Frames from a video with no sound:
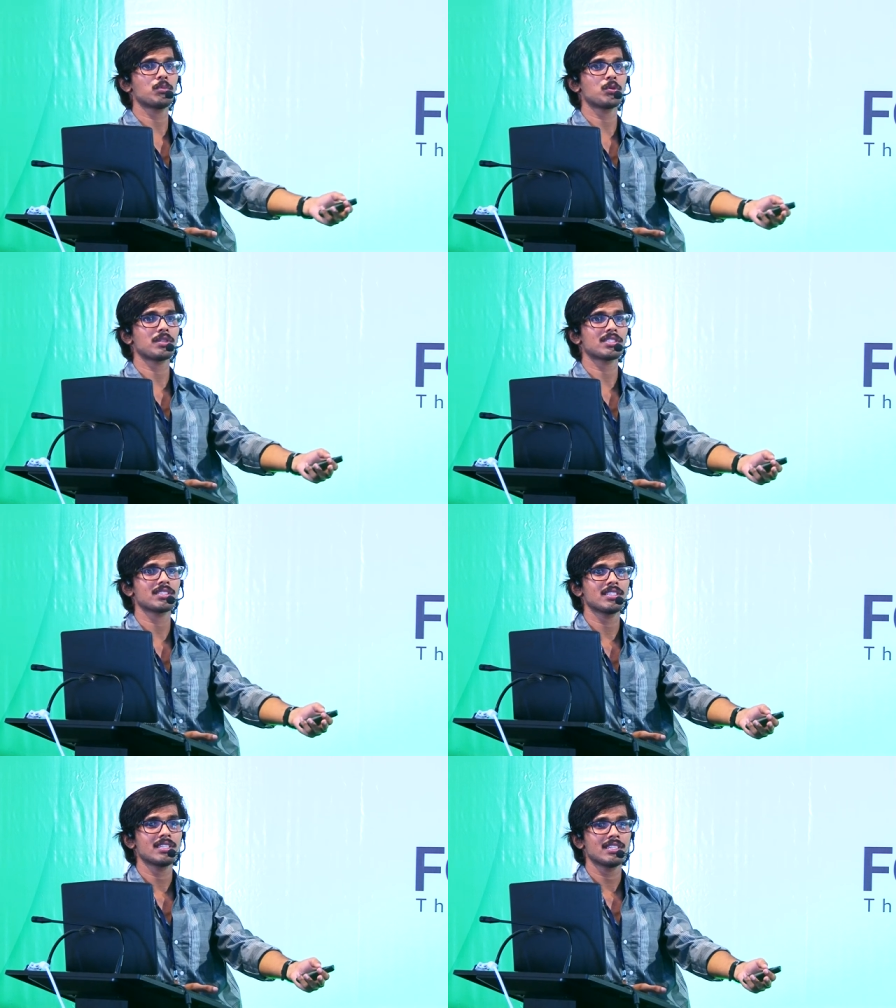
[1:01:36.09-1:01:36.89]
movement.
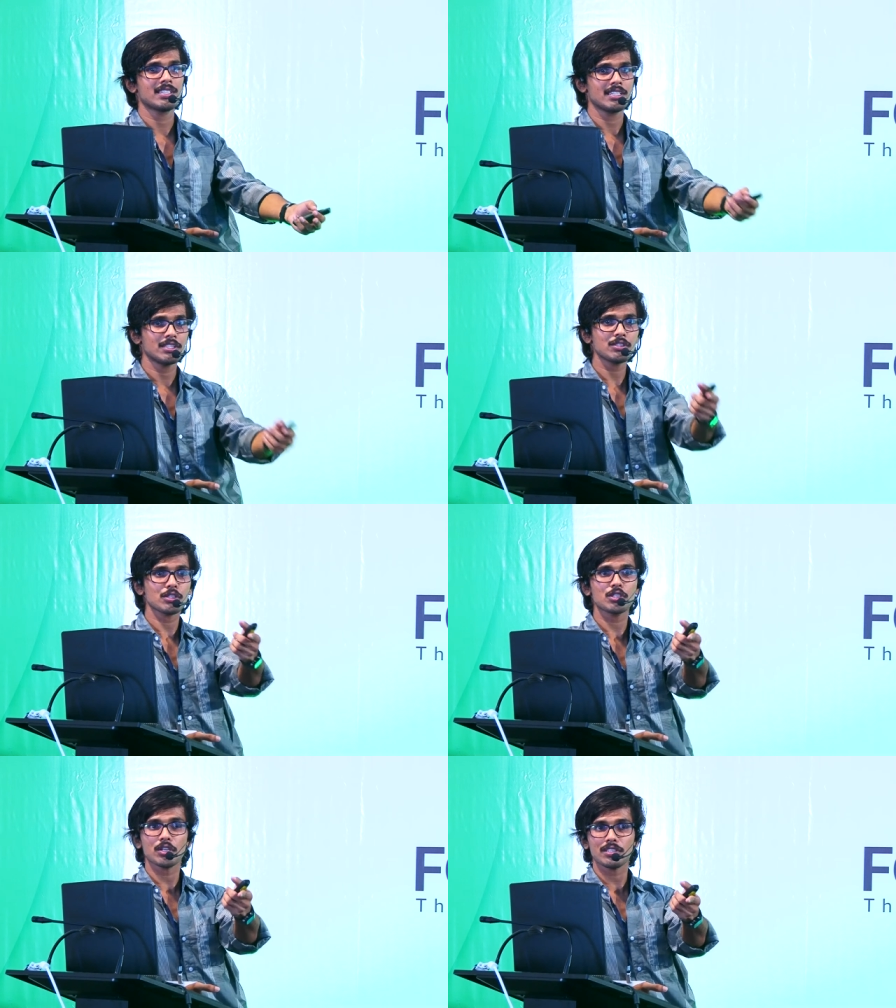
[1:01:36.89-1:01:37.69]
It's,
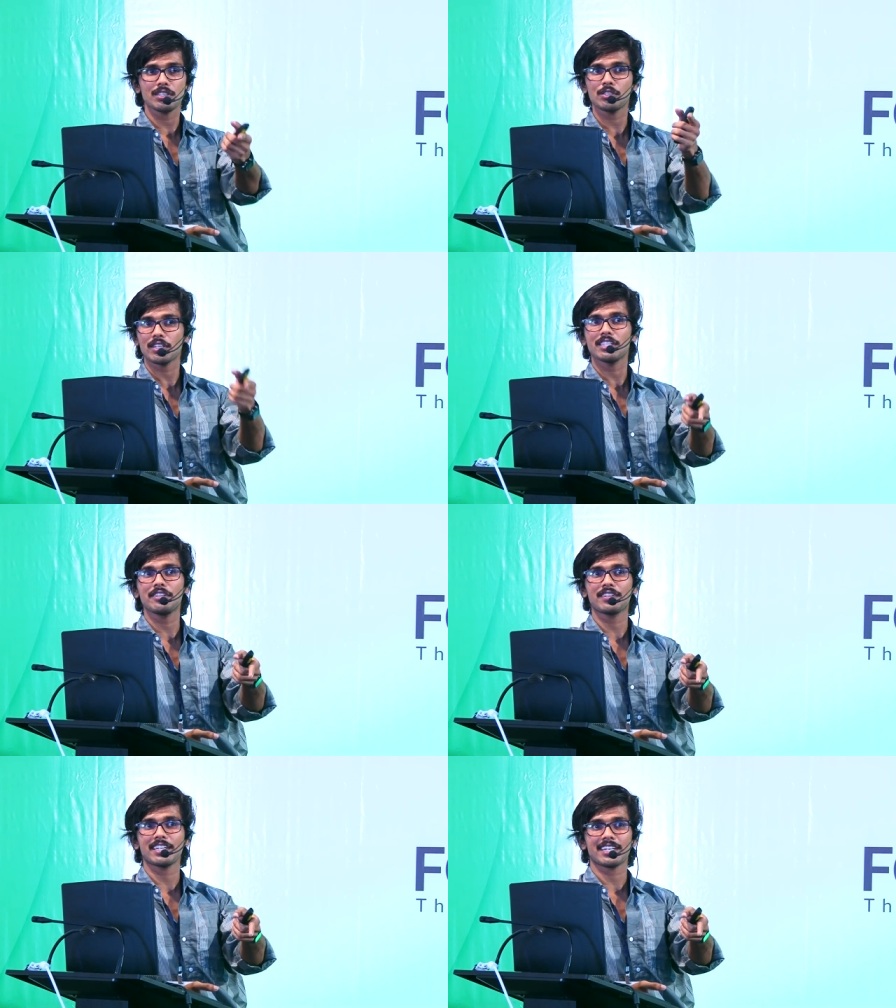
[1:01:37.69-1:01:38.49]
it's, all, it's all the
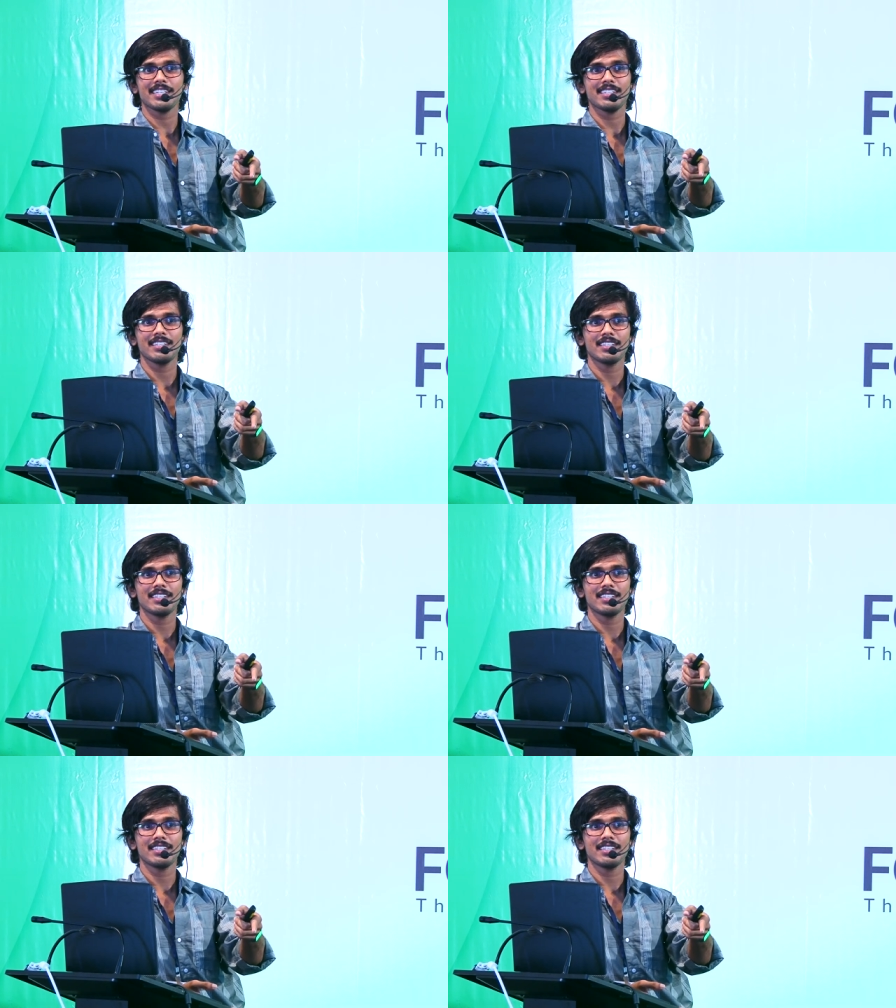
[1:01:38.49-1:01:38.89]
difficult, right?